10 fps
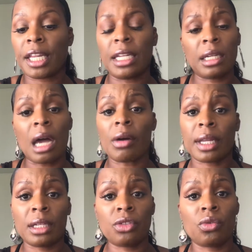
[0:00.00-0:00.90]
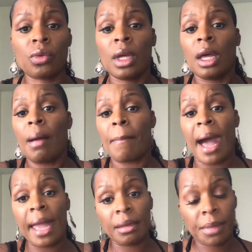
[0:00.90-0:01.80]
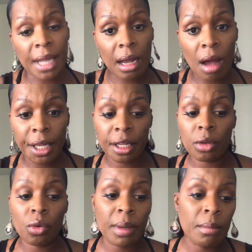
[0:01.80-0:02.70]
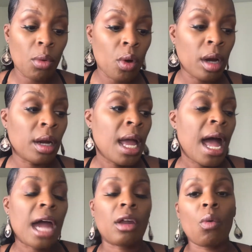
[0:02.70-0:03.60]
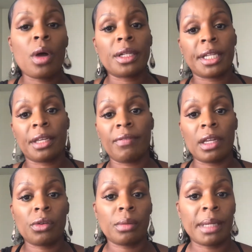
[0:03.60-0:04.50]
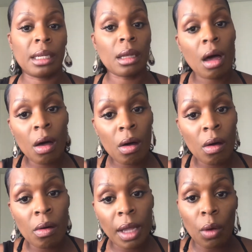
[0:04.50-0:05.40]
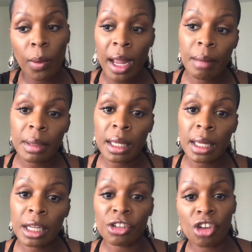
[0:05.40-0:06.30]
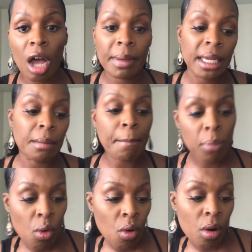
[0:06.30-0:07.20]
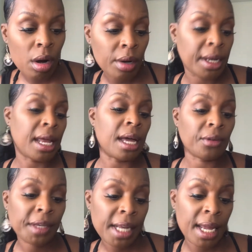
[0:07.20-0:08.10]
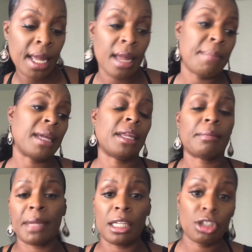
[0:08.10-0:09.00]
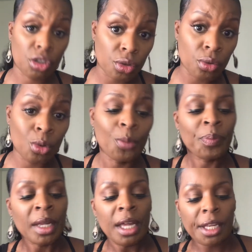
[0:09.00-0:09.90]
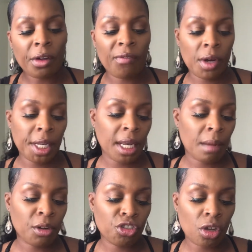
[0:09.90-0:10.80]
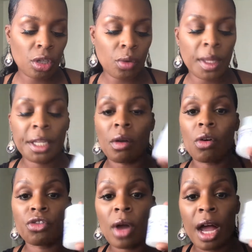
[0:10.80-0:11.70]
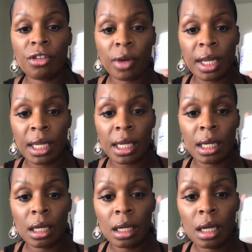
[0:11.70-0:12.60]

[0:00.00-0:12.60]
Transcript: and then I'll get into my items that cost a little bit more. I don't want this video to be long and rambling because y'all be getting bored, and I understand because me too. So first thing I'm going to show you is the Ultra Hydrating